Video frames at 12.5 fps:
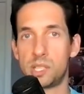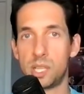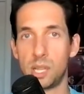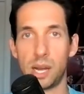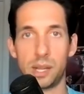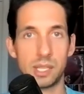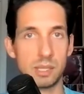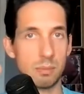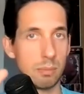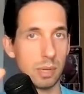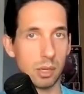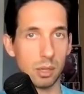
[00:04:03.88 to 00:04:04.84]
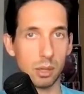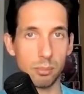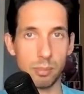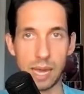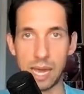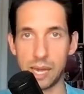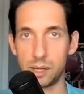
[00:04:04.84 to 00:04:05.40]
going to see a lot of these
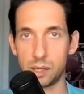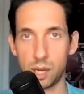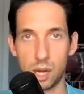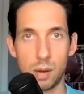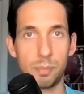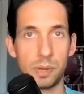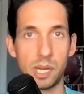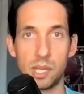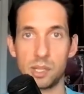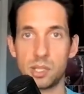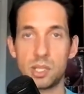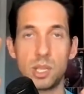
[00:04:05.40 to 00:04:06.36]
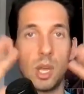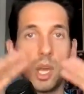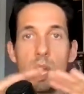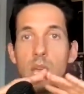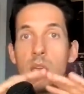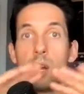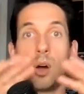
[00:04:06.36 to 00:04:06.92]
middlemen companies
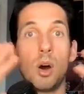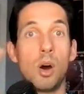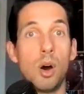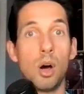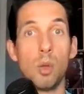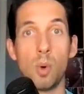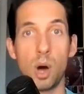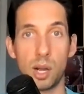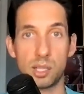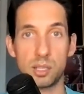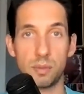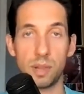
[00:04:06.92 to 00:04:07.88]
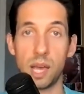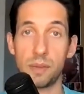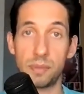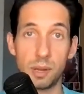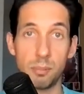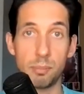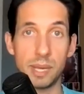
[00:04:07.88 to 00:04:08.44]
in all walks of life
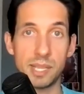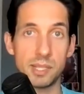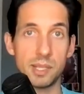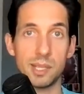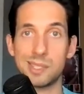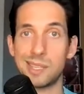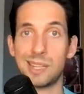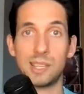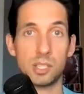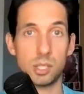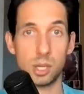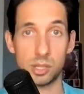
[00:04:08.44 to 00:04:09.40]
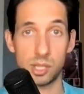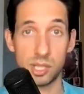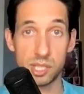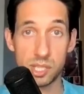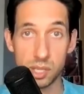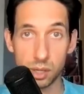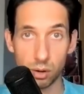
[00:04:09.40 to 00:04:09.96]
and in business, I think, start to
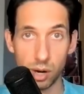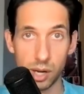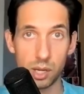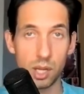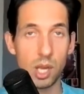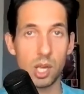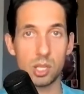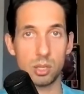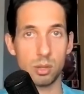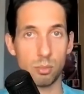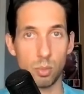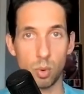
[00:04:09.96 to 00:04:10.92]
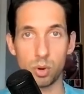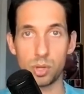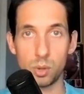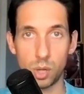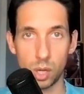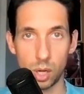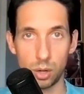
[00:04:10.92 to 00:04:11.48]
disintegrate. So the more
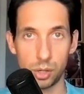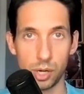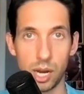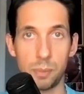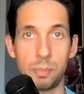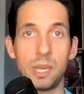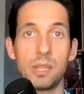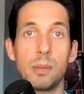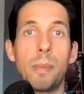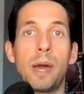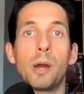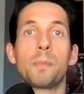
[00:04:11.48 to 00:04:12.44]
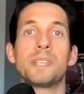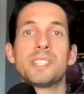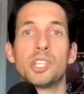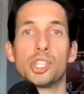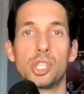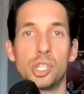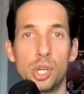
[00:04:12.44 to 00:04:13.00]
you can own your IP, the better
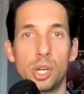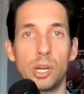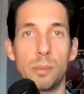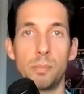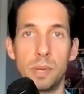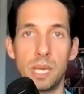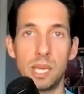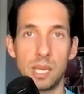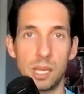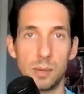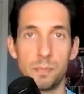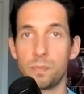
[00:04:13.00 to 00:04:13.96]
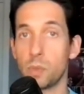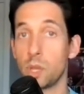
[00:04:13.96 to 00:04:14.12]
position you're going to be in